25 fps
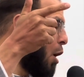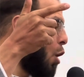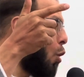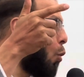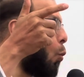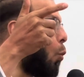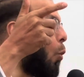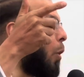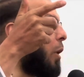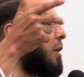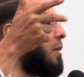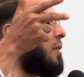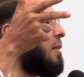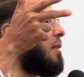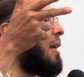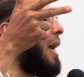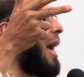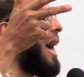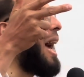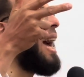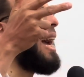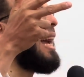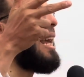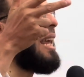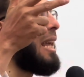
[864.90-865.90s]
what is
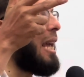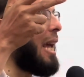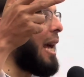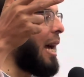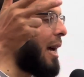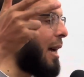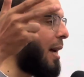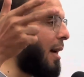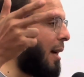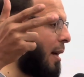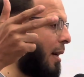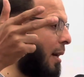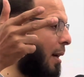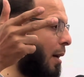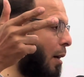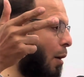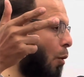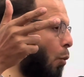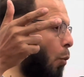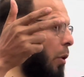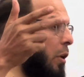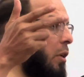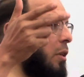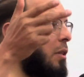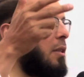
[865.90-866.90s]
hay'ah,
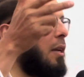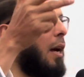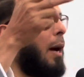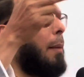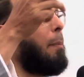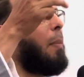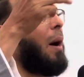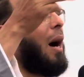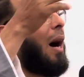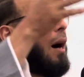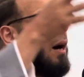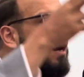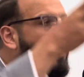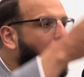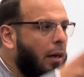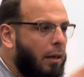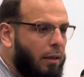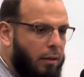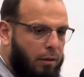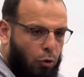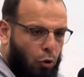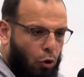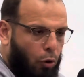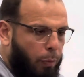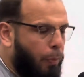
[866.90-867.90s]
what is
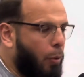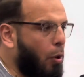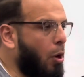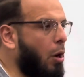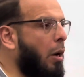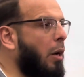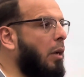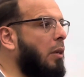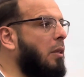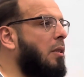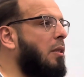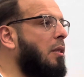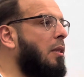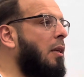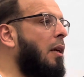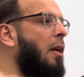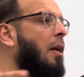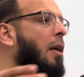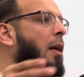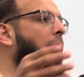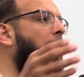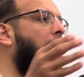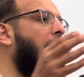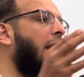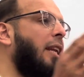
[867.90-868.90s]
ab'ad or parts,
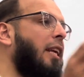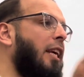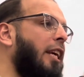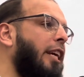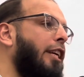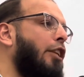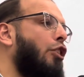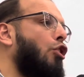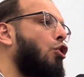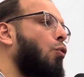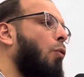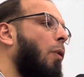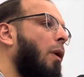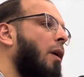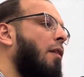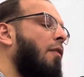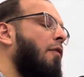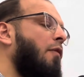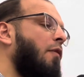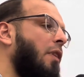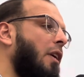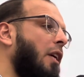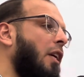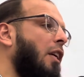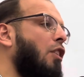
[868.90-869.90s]
and each one
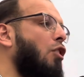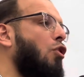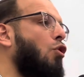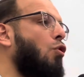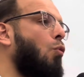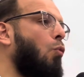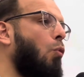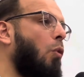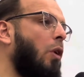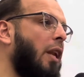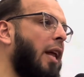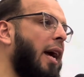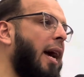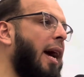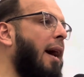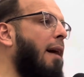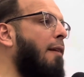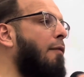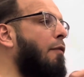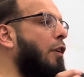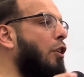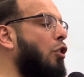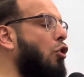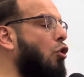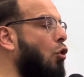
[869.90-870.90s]
of these will
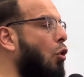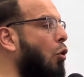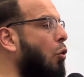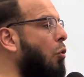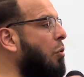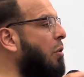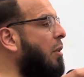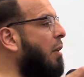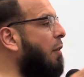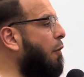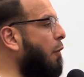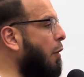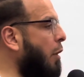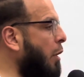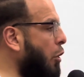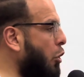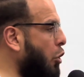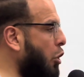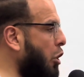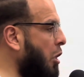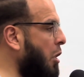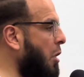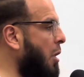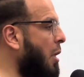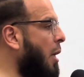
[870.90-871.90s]
have its own
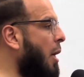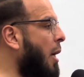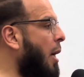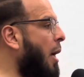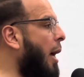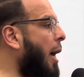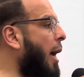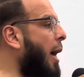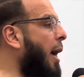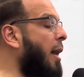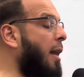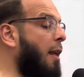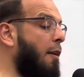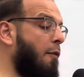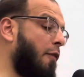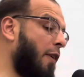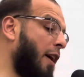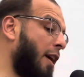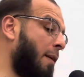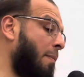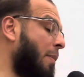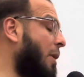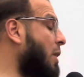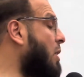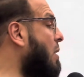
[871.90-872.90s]
definition. And if
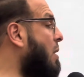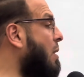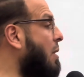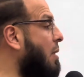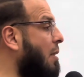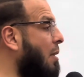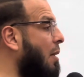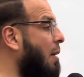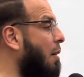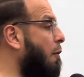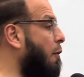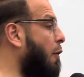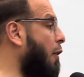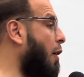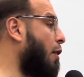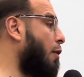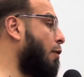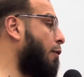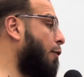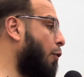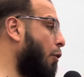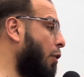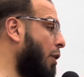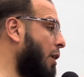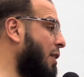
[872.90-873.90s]
I miss
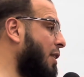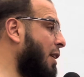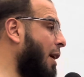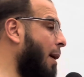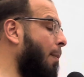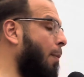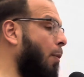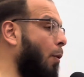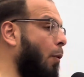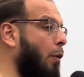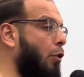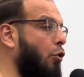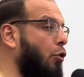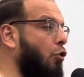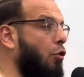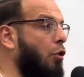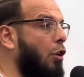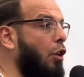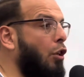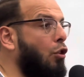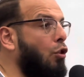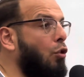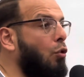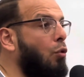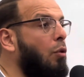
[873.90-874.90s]
fard, for example, what should
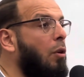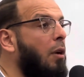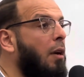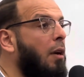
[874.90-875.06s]
I do?